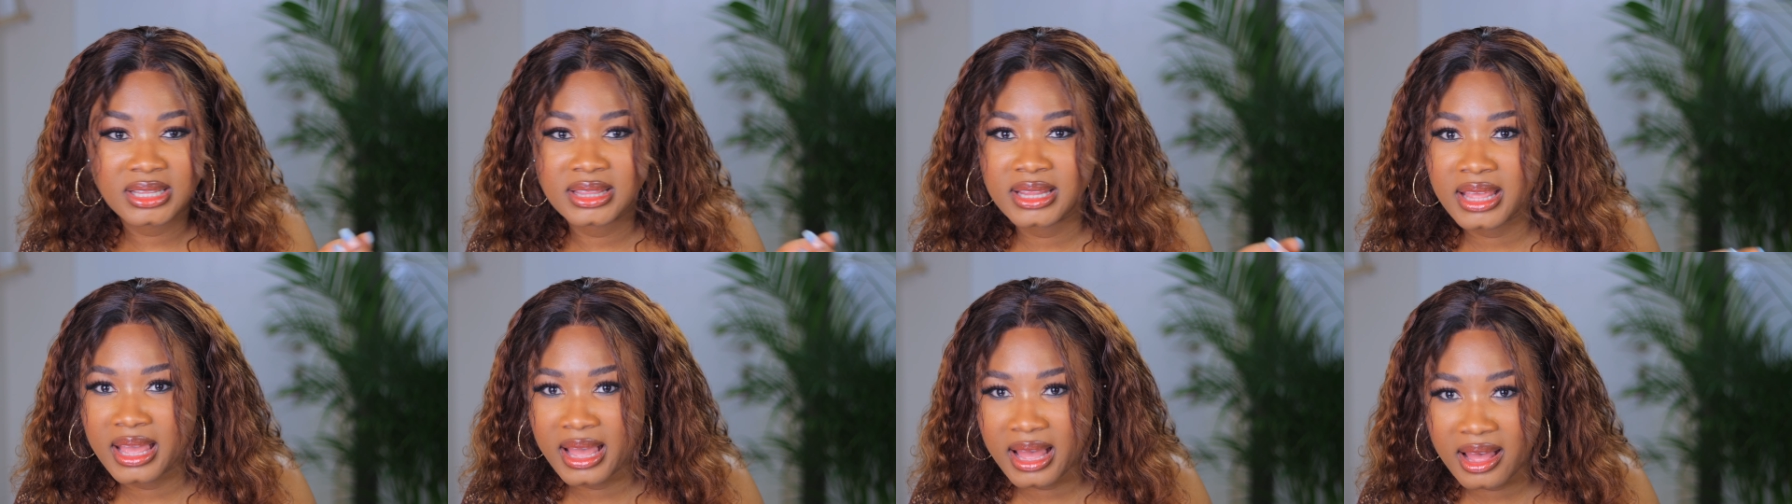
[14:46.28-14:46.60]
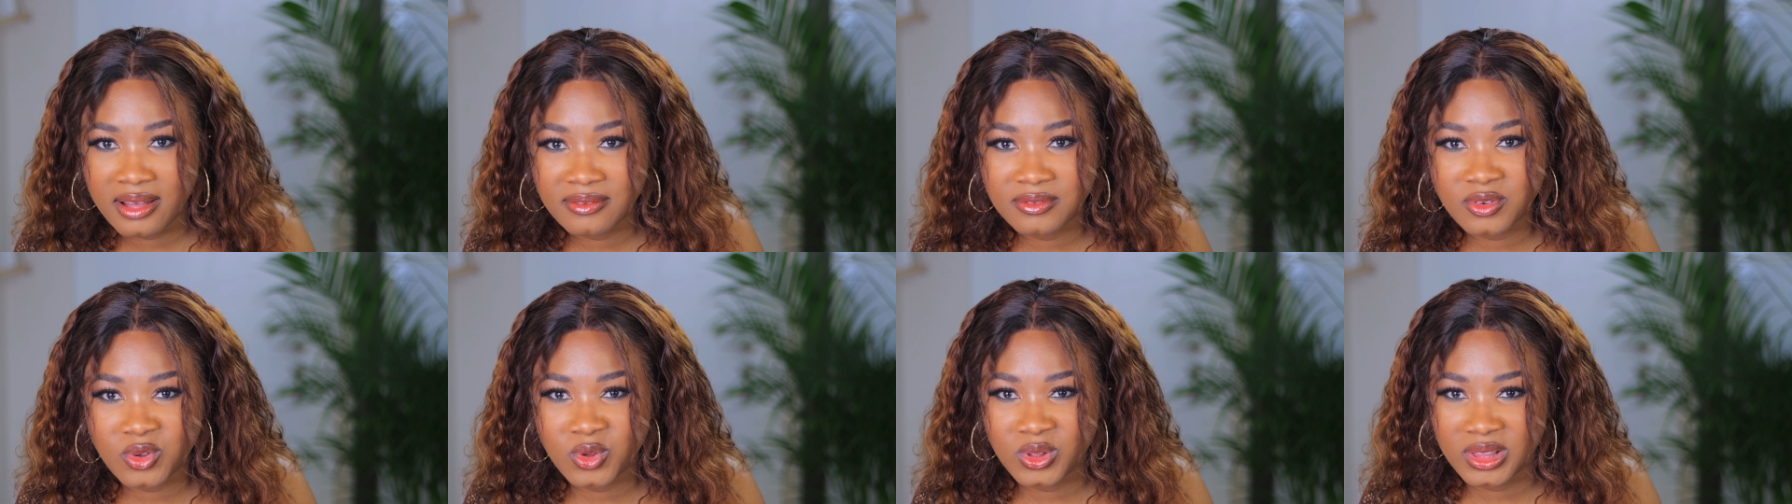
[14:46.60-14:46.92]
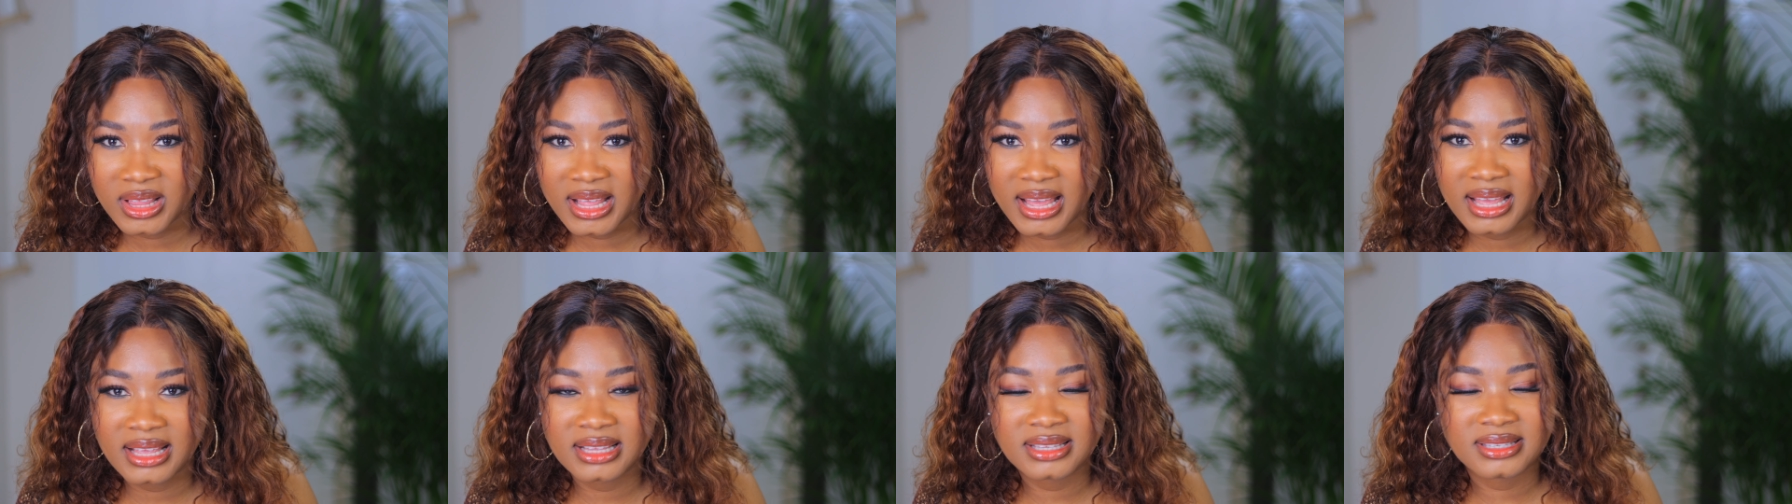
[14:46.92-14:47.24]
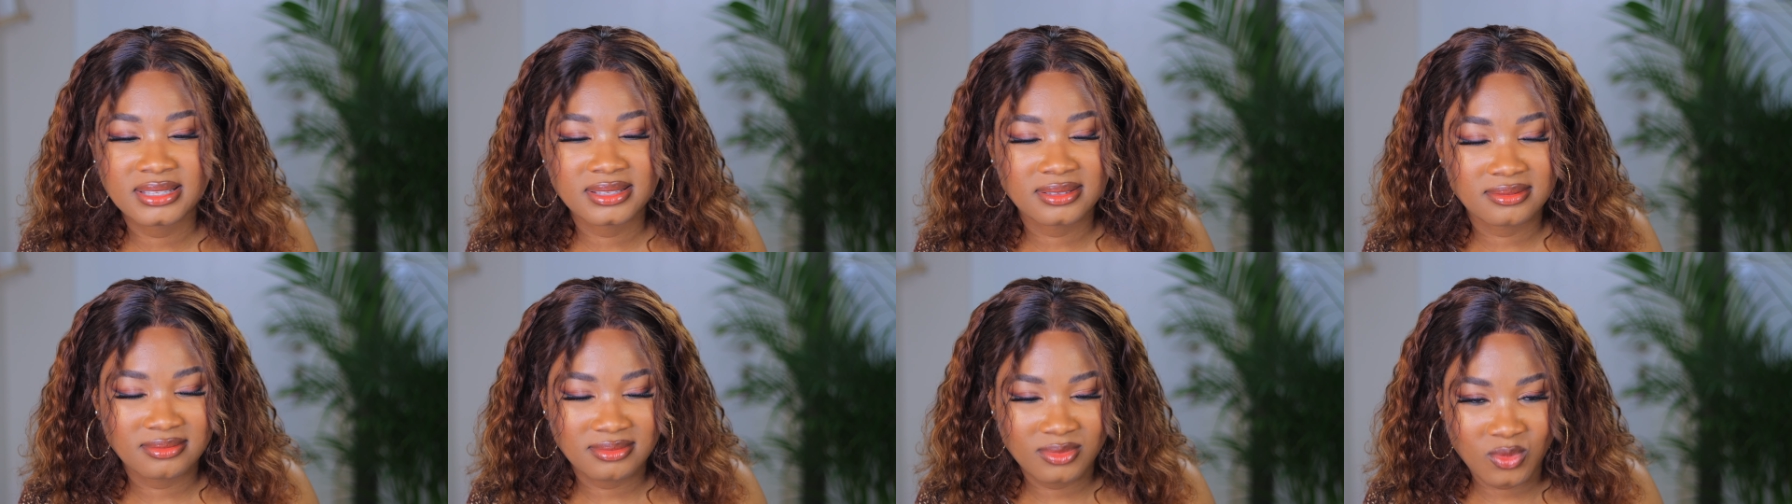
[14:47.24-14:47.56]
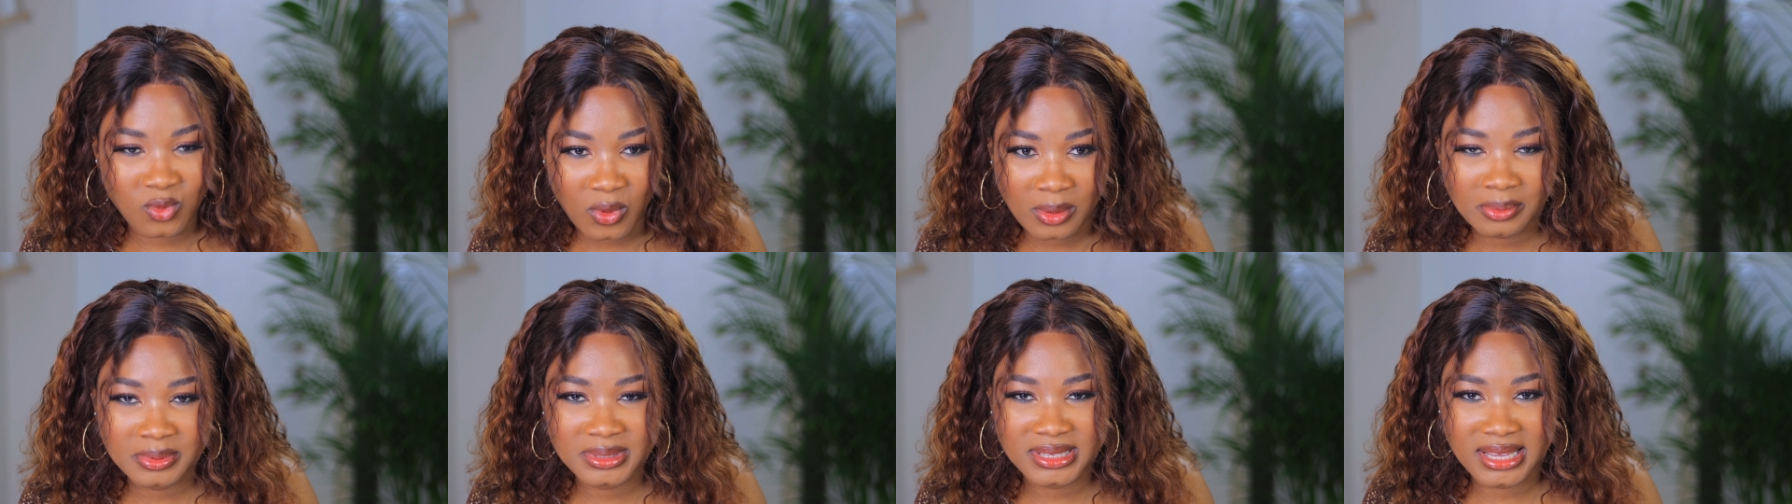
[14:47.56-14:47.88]
They have online
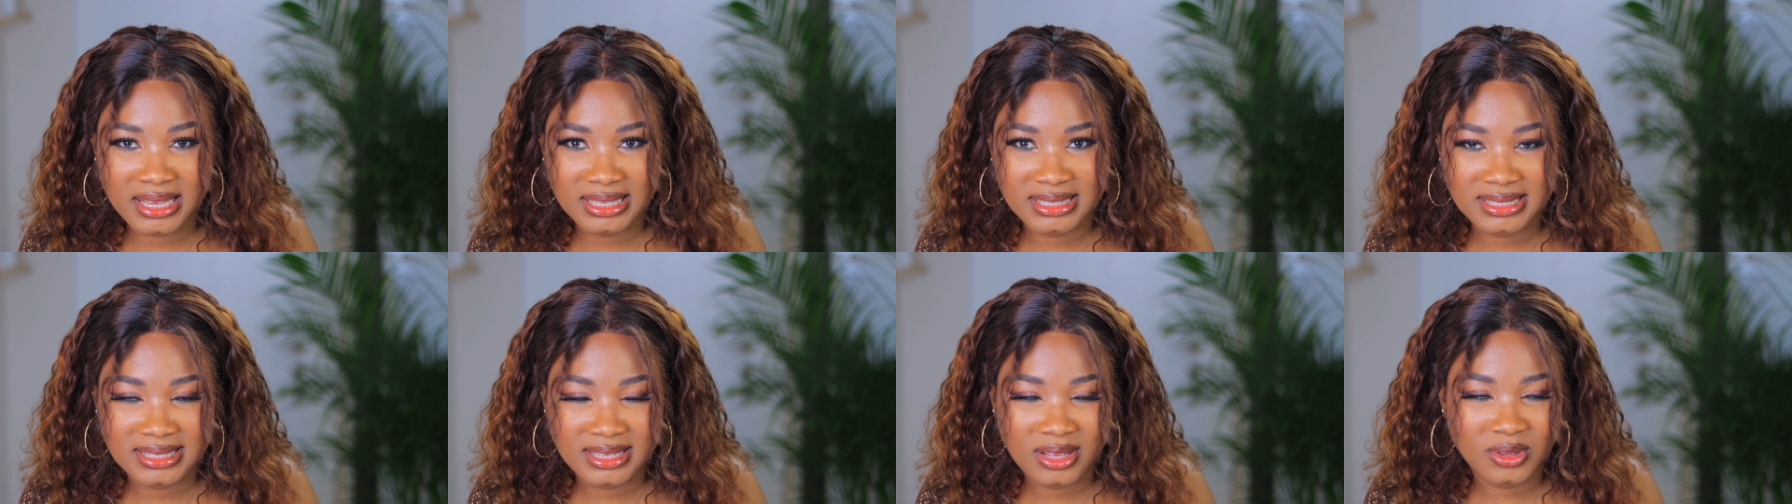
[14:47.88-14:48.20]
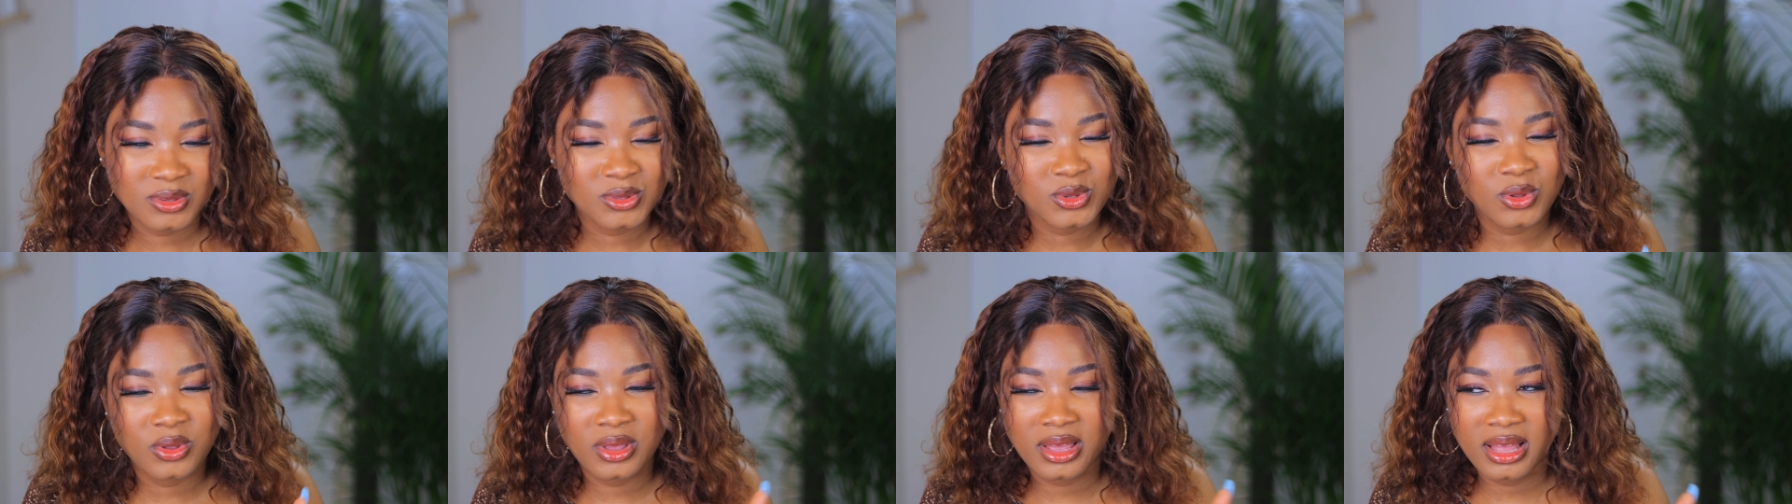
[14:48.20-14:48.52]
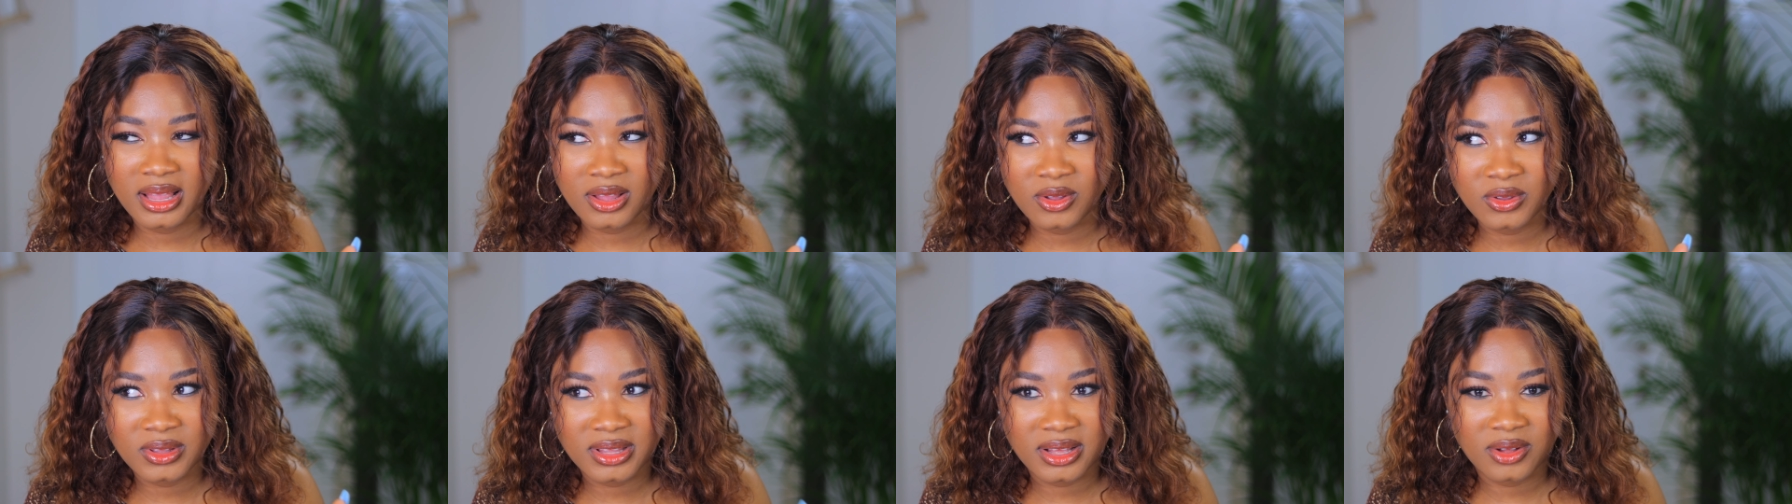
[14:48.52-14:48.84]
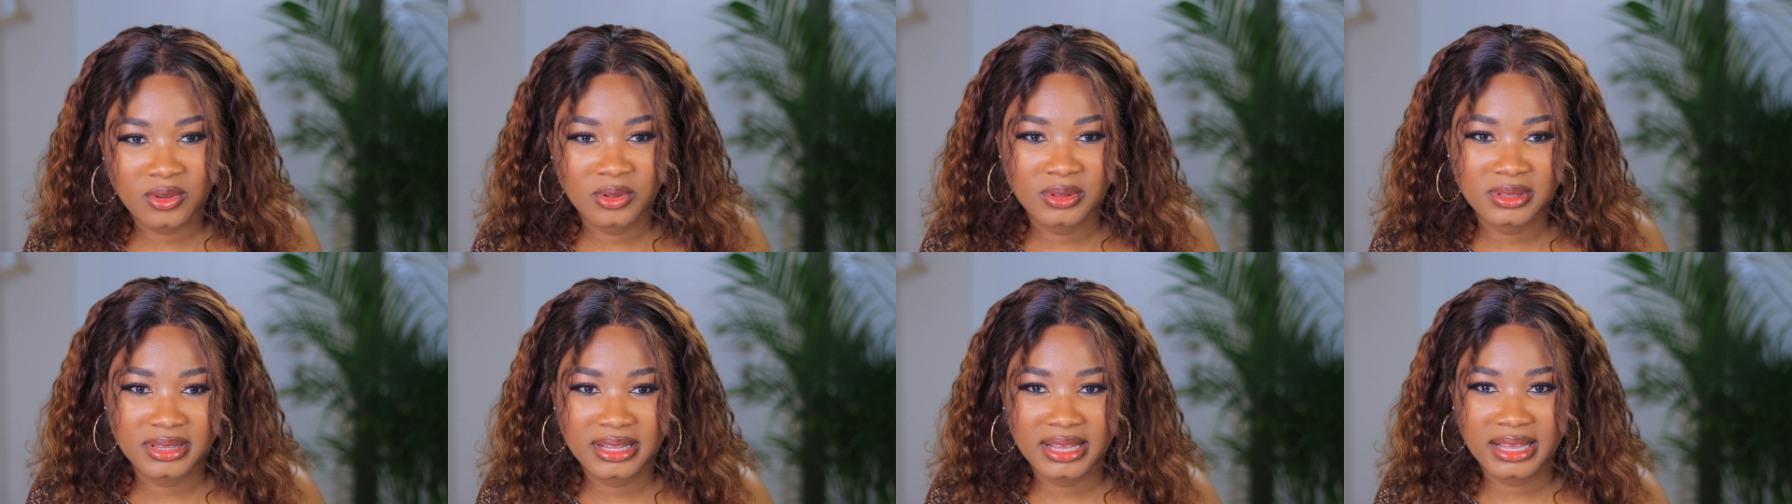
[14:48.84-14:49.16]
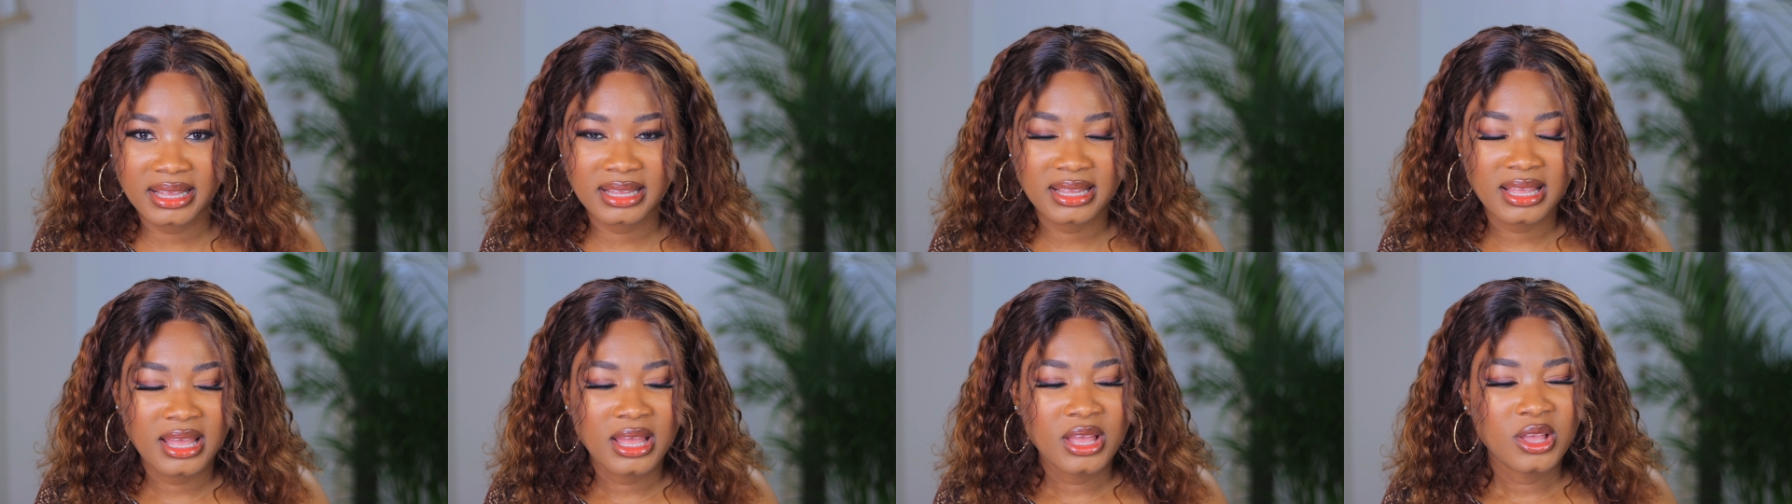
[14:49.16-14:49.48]
websites now, so you can order
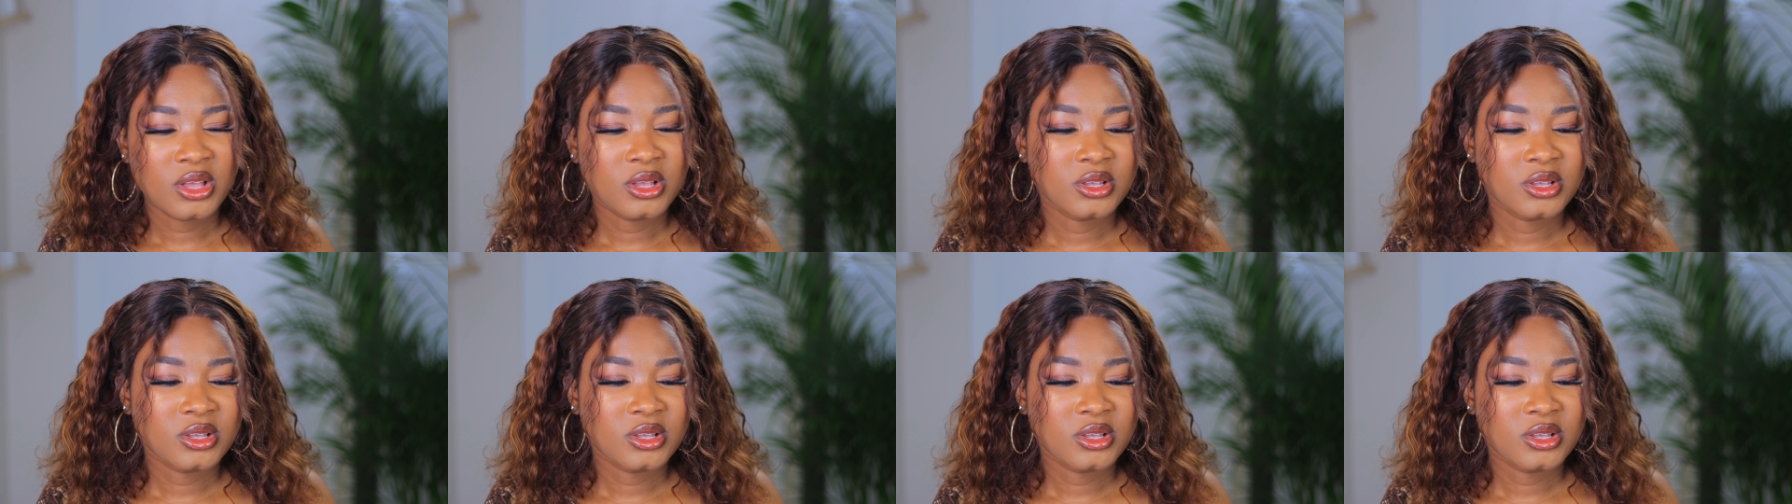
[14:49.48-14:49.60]
online.